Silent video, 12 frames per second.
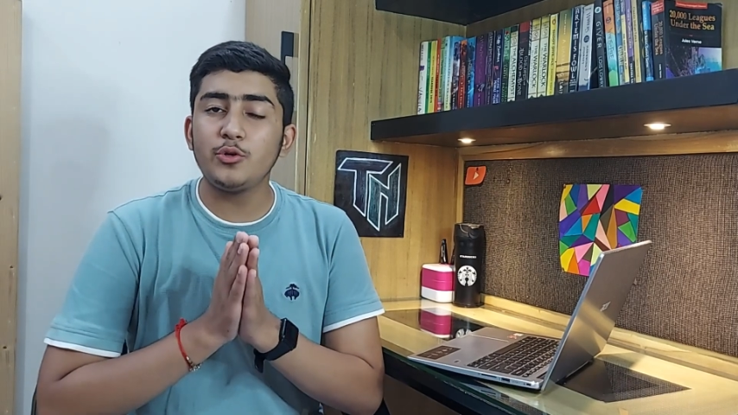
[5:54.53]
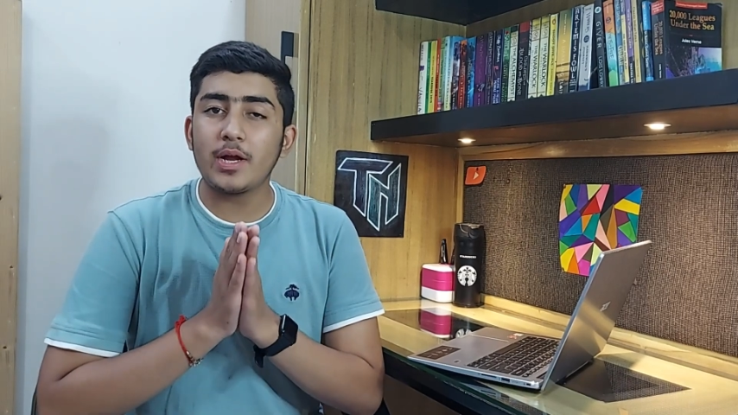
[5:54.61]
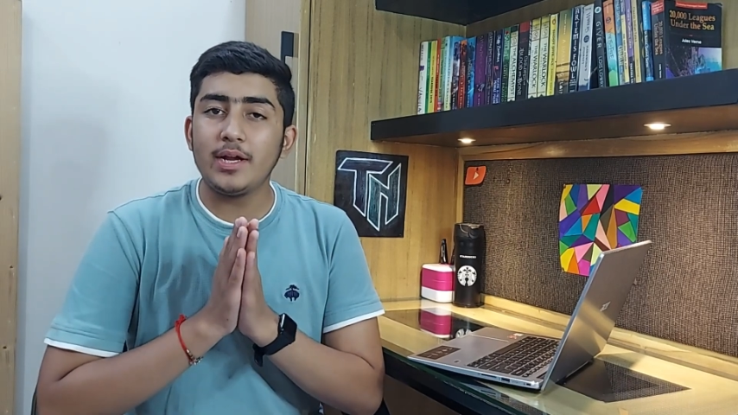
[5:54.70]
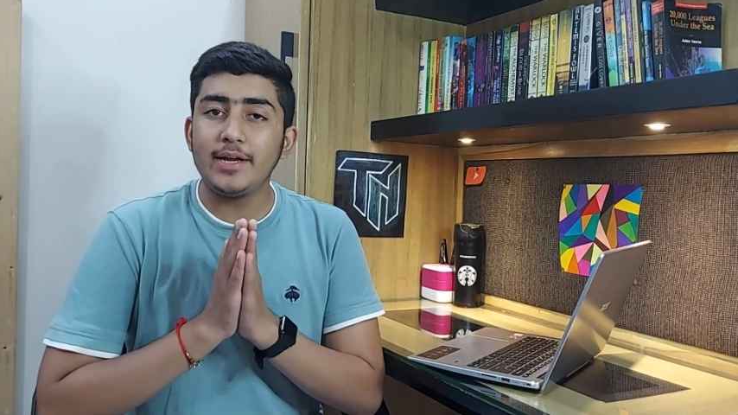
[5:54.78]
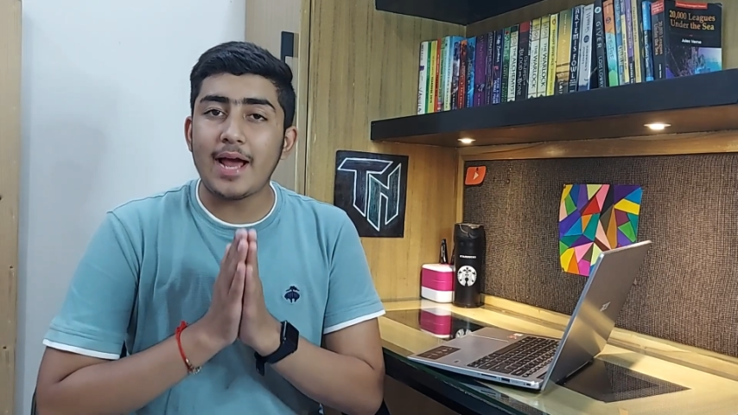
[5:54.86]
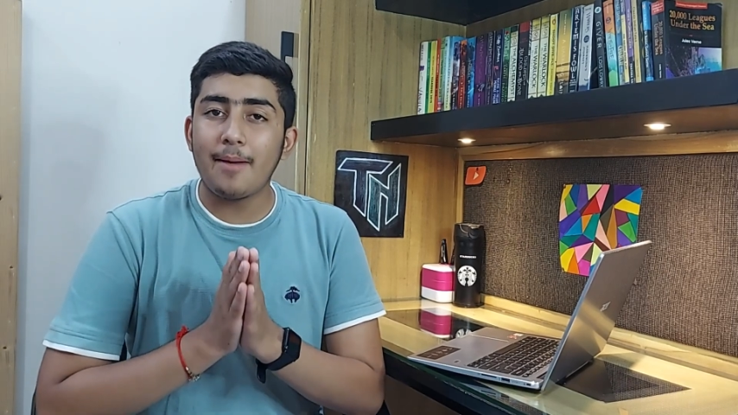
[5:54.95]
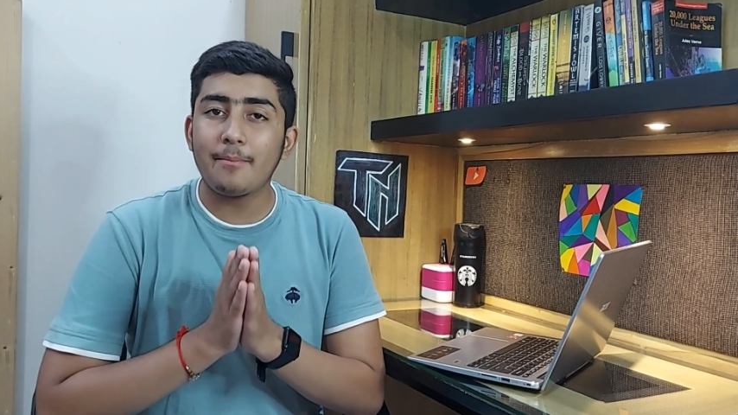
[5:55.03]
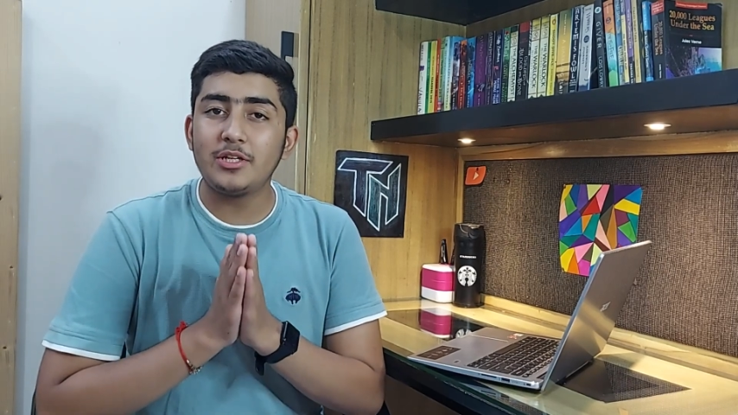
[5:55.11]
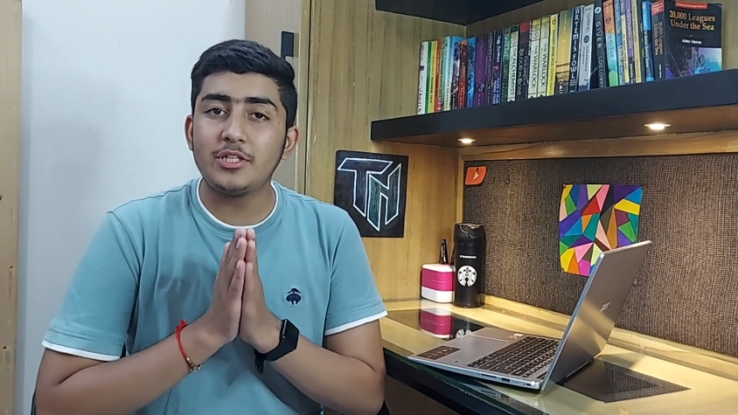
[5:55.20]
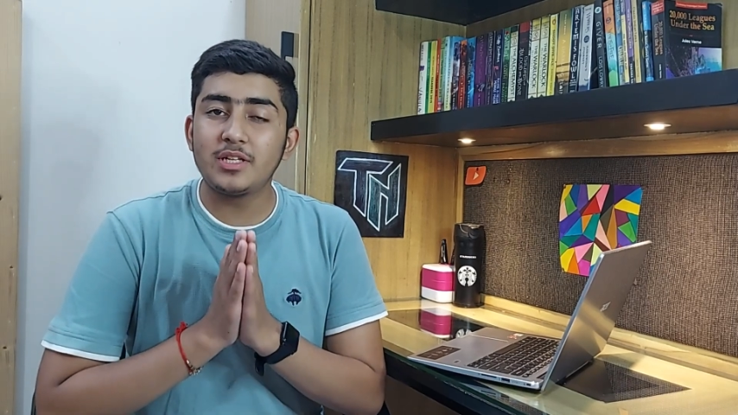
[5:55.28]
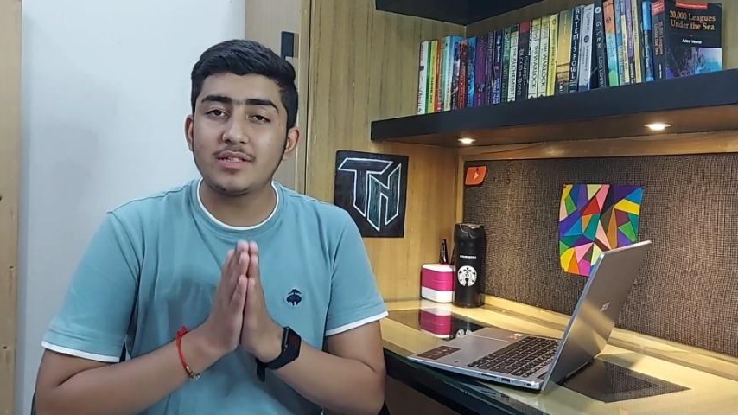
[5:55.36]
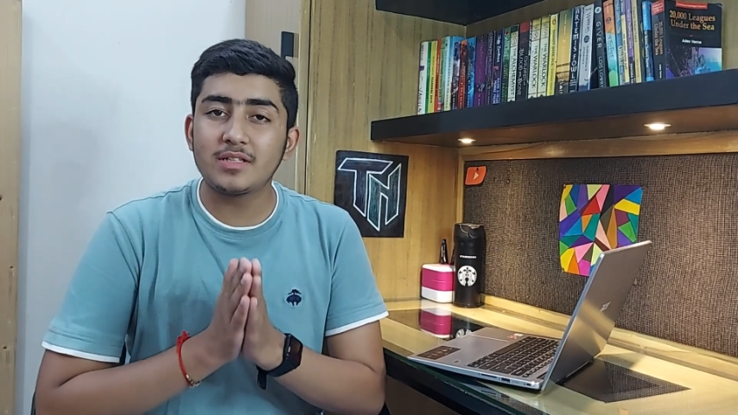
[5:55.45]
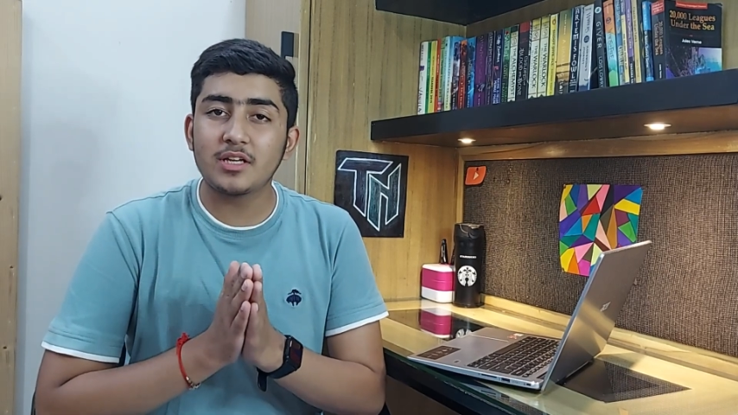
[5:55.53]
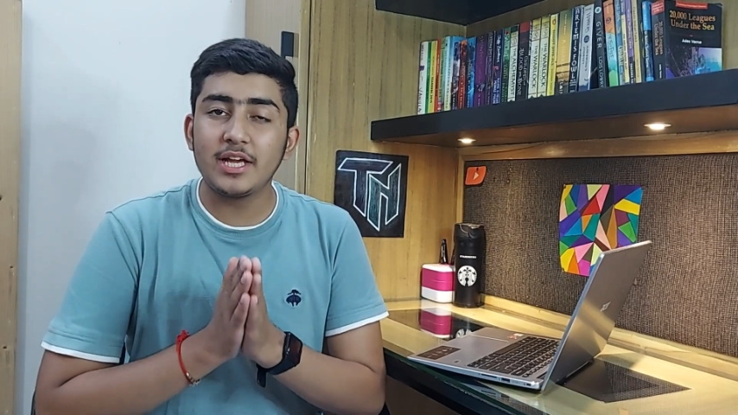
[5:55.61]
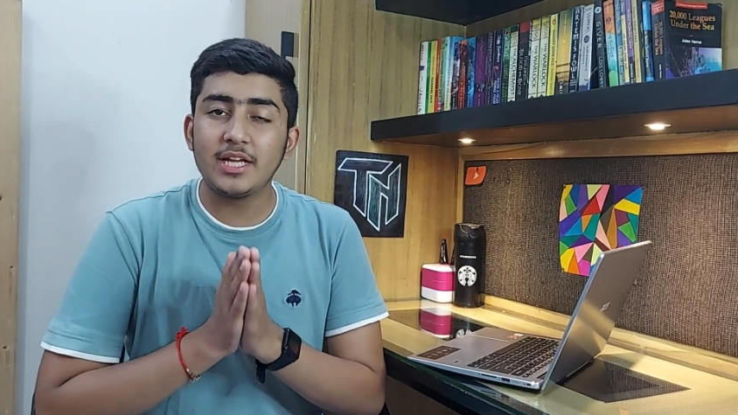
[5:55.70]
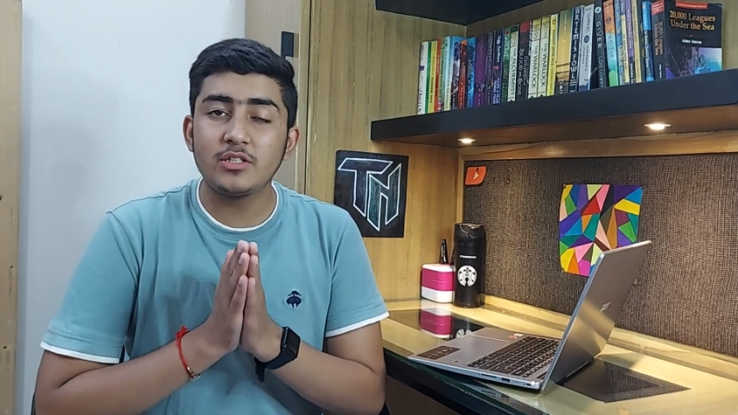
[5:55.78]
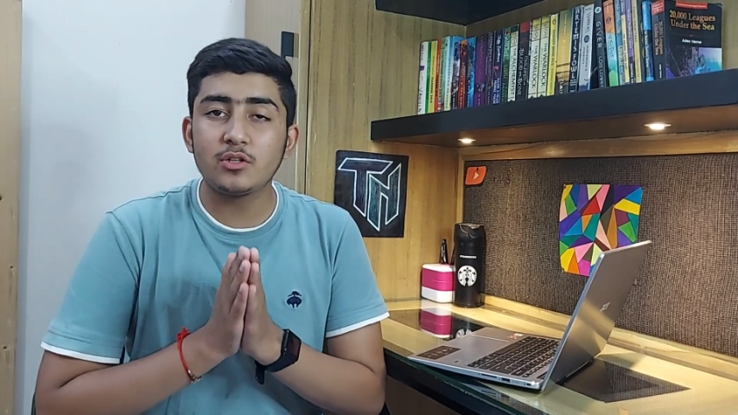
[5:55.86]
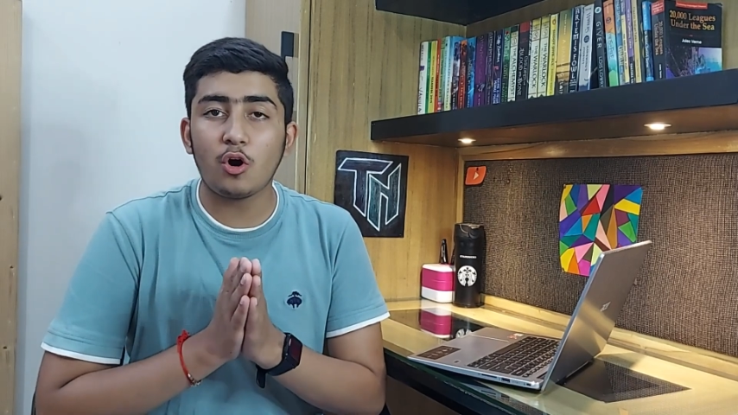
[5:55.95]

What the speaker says: you can damage the screens